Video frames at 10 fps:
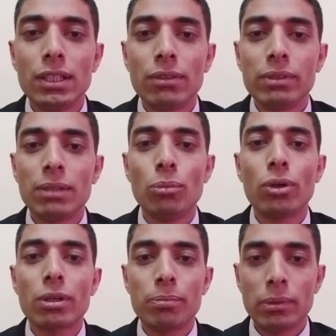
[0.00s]
with the mode
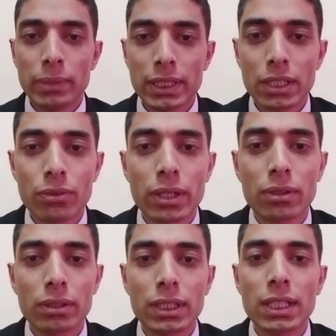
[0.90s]
of payment that
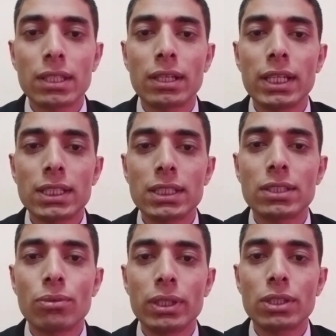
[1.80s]
the guest is
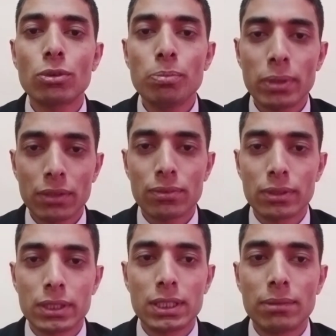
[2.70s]
going to pay for
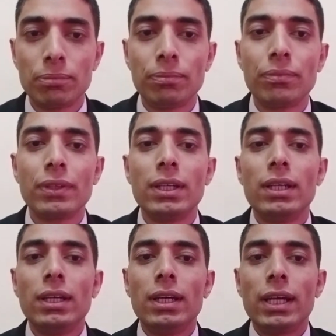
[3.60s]
it.
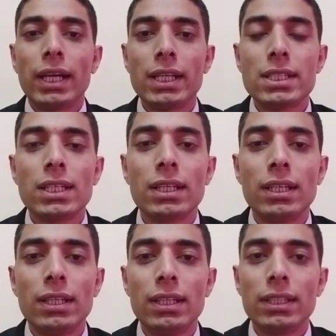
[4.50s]
And
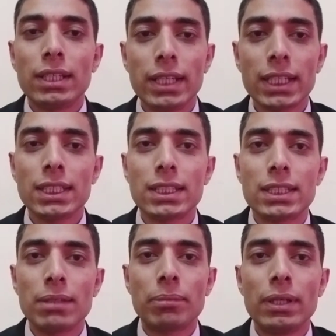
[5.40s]
the next
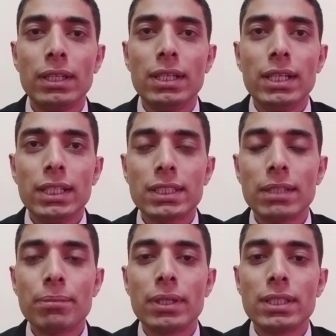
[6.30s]
step,
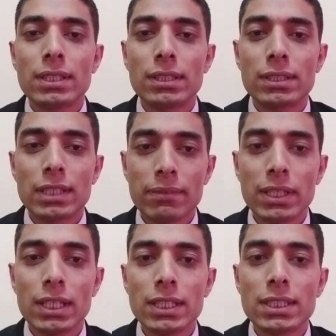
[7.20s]
step 7,
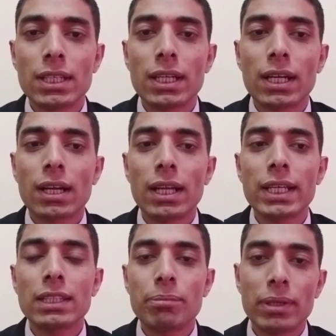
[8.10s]
is
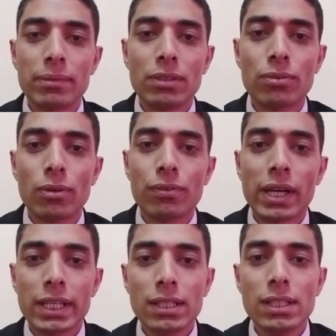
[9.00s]
collect the payment for
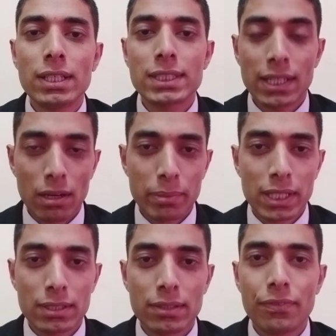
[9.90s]
final
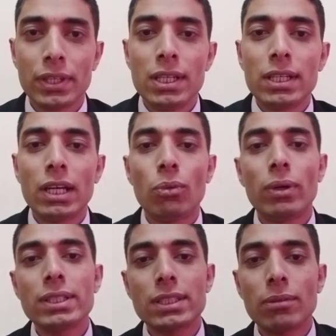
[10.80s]
settlement. Now
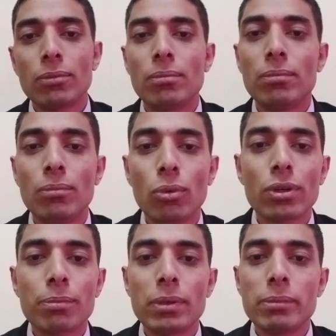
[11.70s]
once the mode
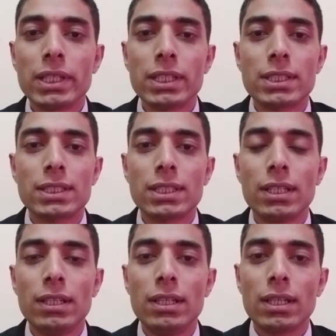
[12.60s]
of payment is
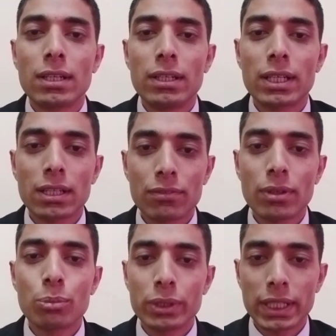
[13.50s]

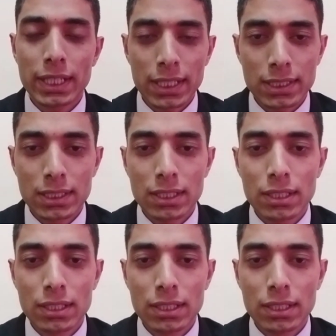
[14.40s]
reconfirmed with the guest,